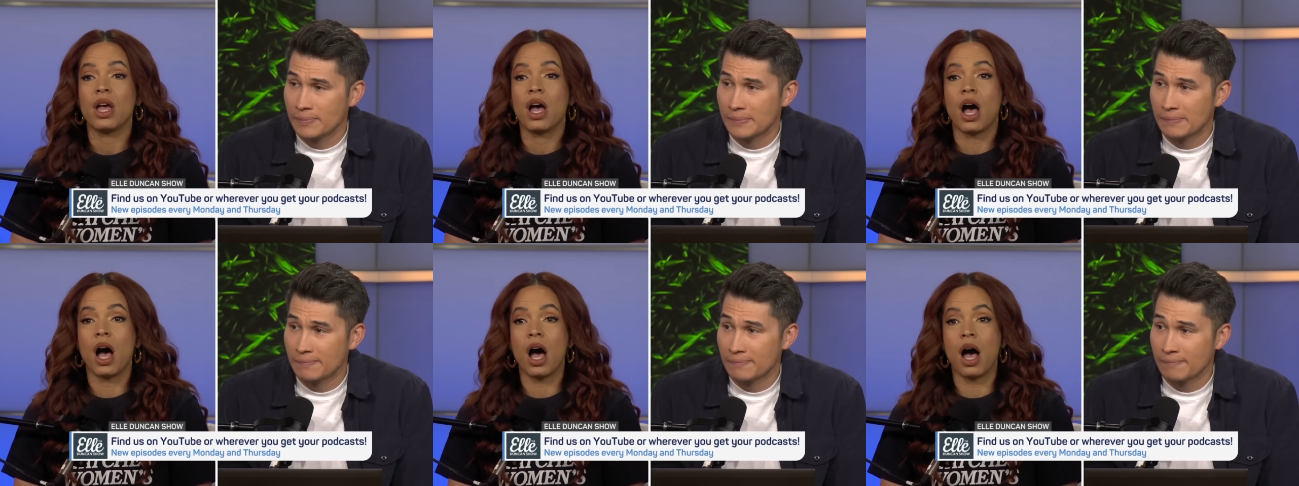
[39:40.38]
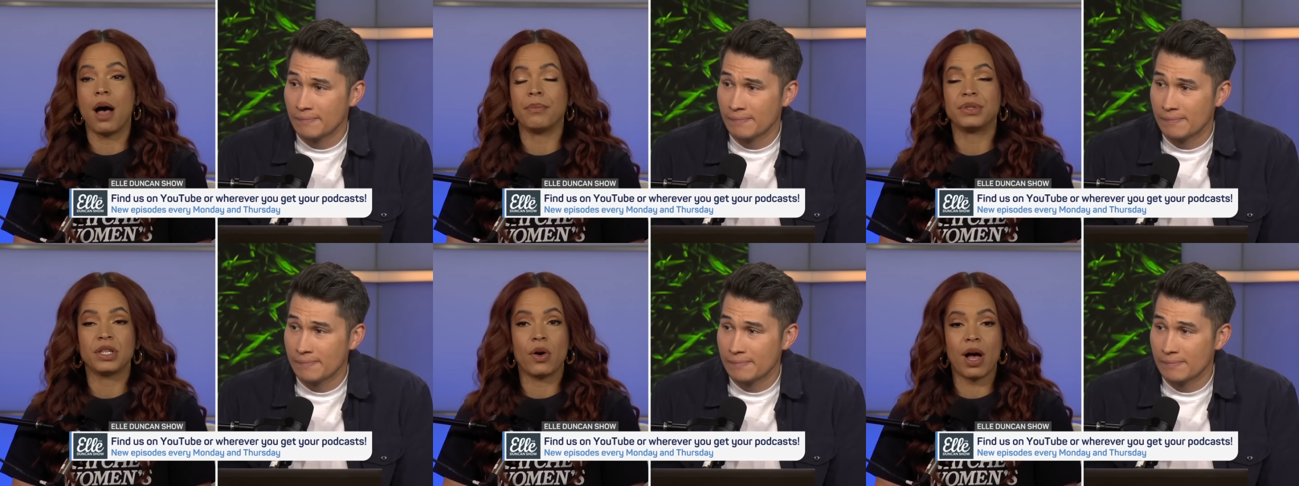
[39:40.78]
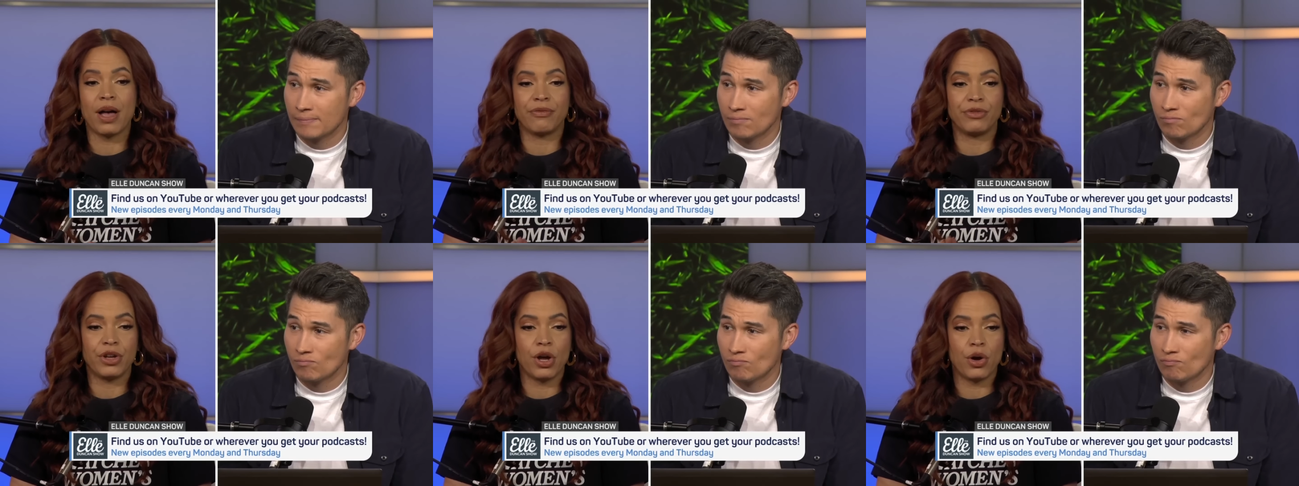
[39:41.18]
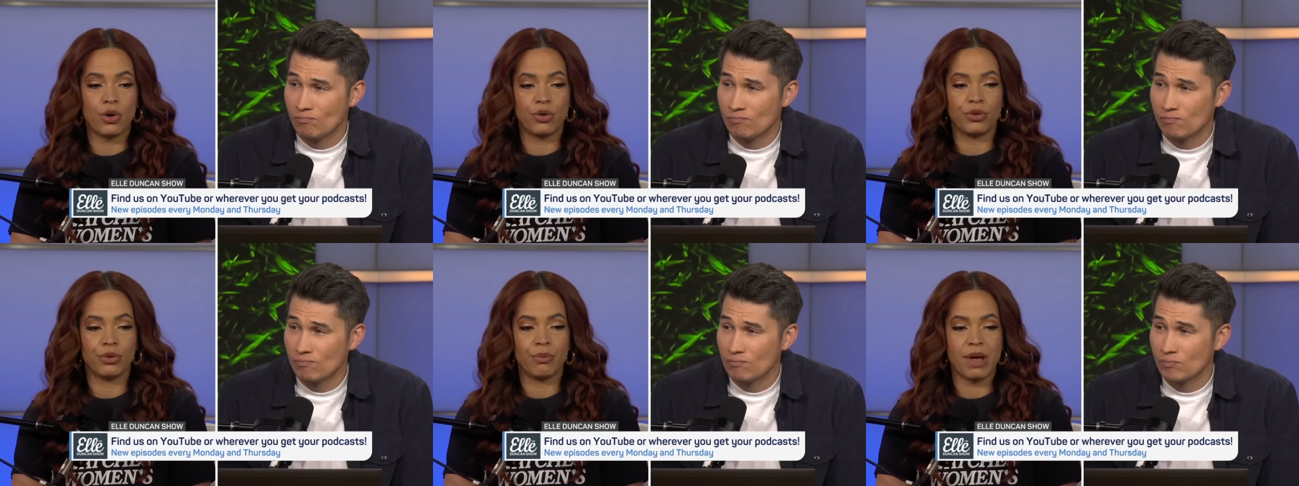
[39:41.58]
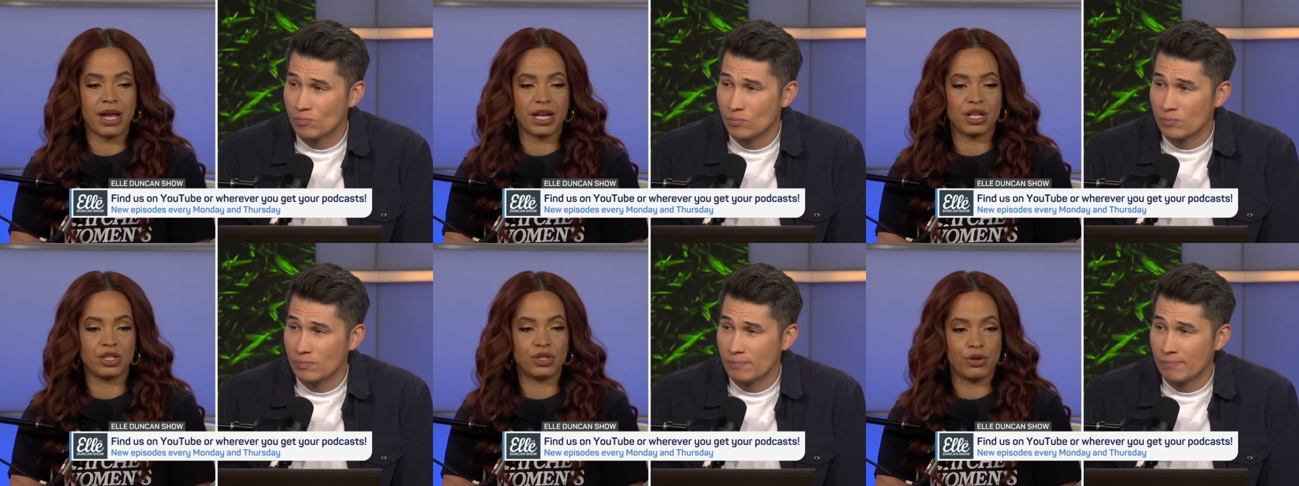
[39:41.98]
Speaker 1: Um, so I've known
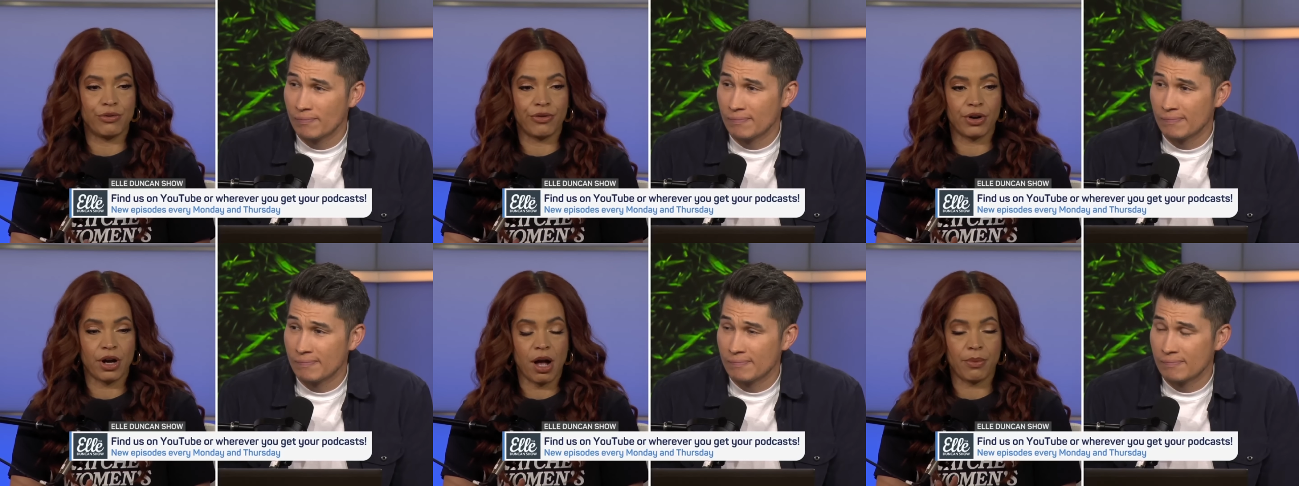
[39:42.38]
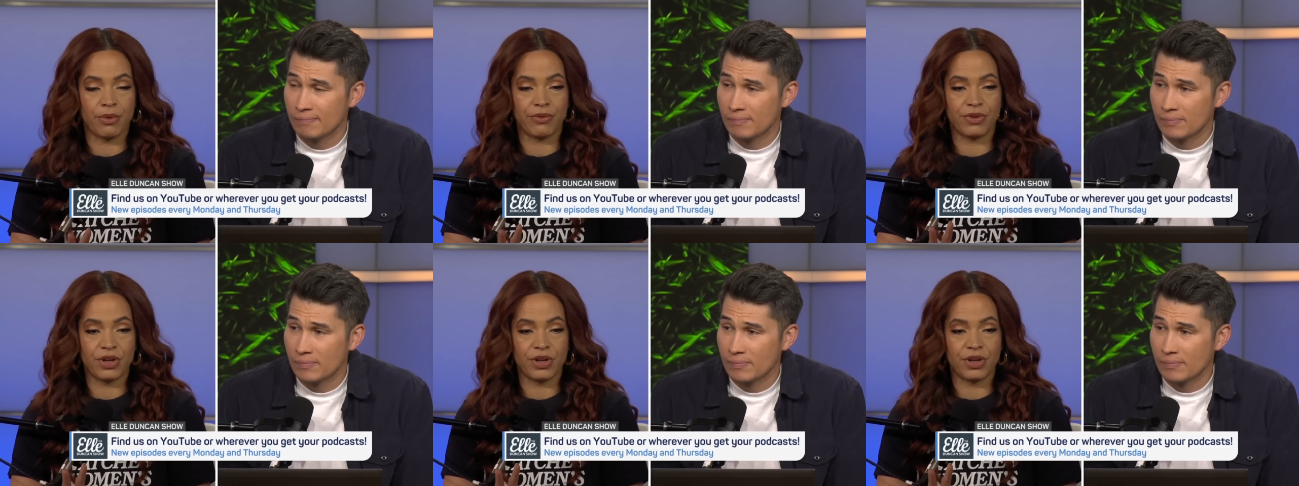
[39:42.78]
Megan and Sue for a couple of